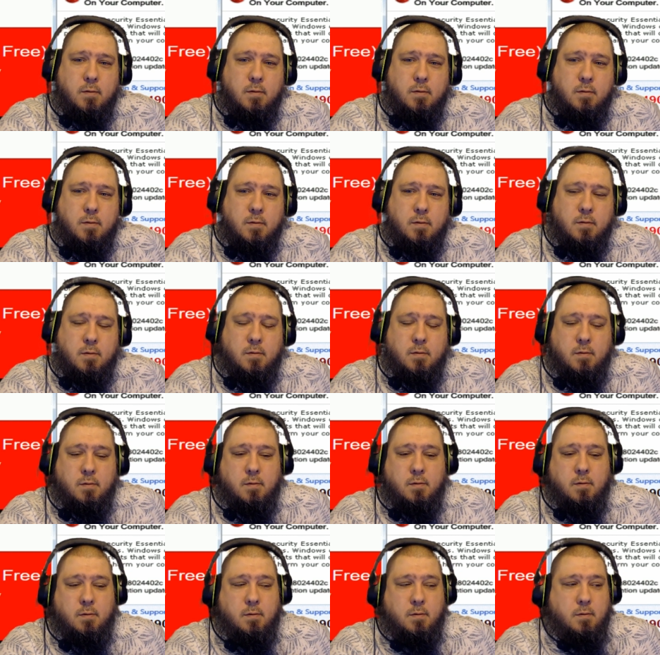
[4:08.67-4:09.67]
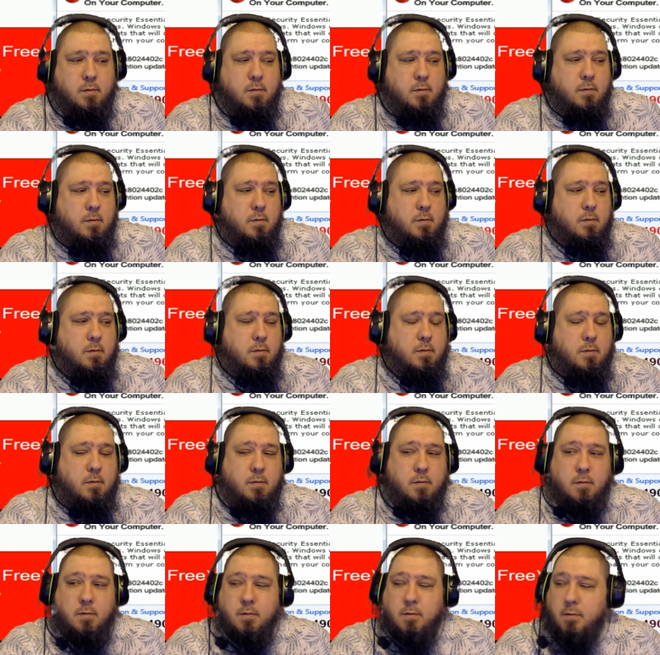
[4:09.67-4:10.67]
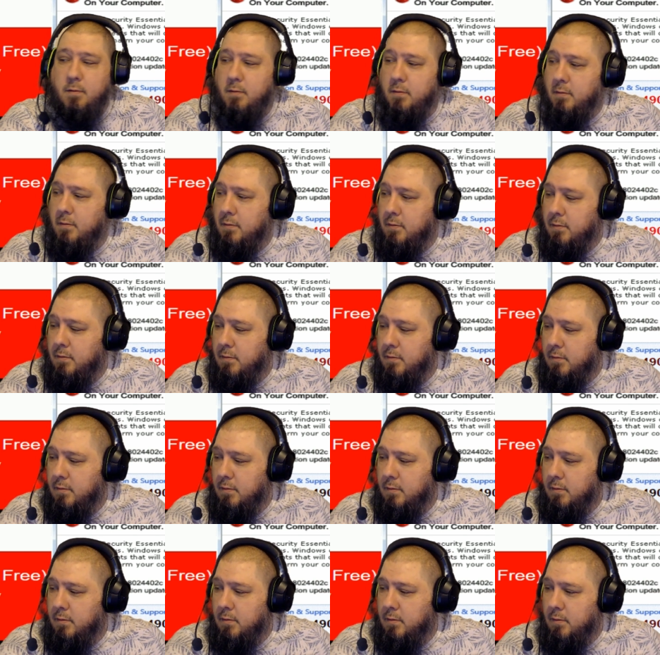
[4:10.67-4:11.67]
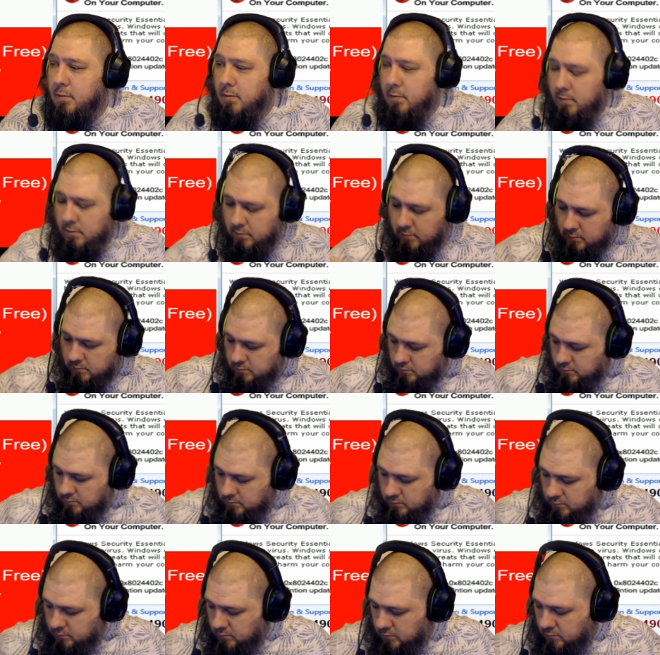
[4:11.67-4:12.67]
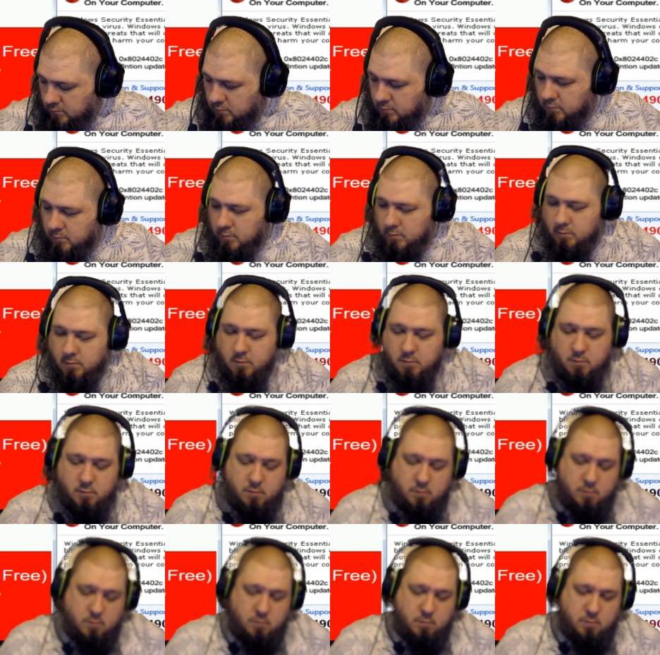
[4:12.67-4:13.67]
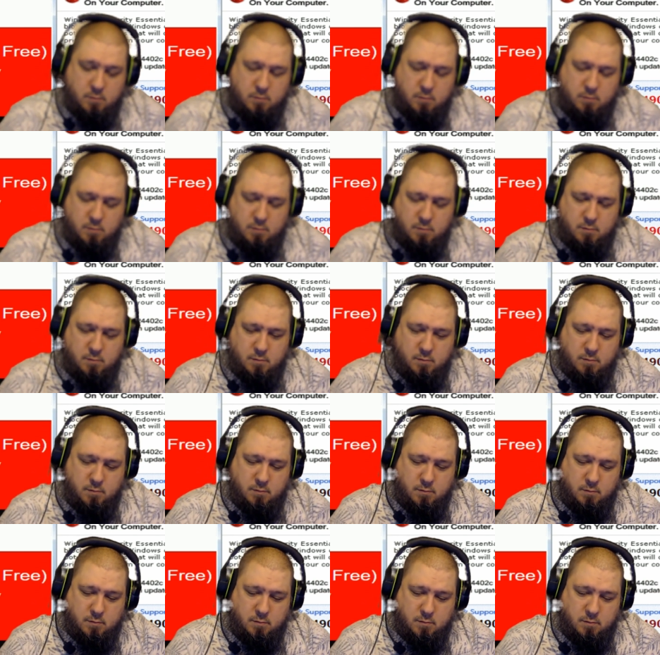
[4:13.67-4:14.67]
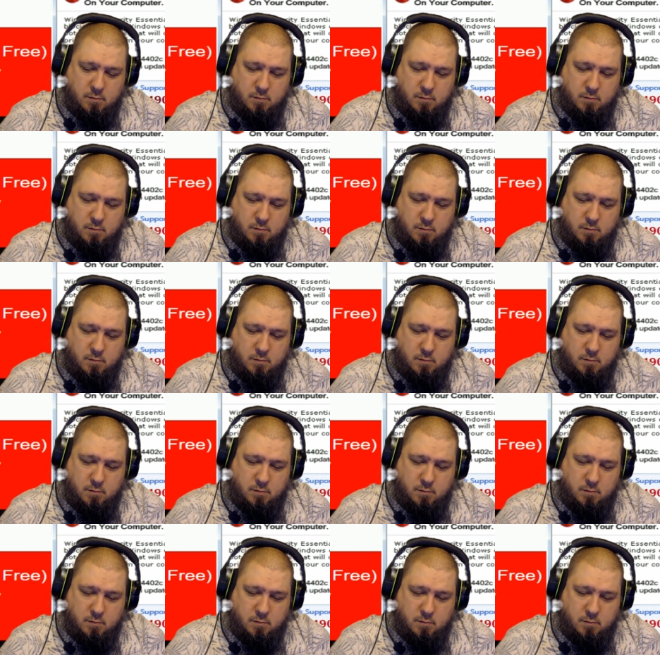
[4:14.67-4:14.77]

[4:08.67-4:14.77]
Nothing is said.